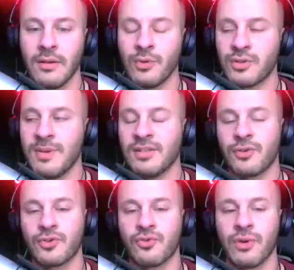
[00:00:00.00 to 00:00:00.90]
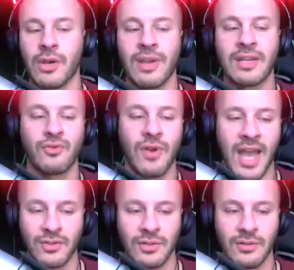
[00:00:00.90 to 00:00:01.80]
Which means you're triggering
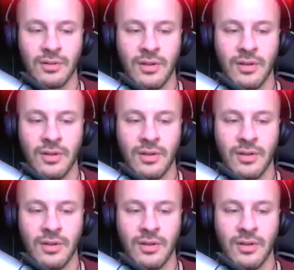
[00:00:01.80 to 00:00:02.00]
attraction.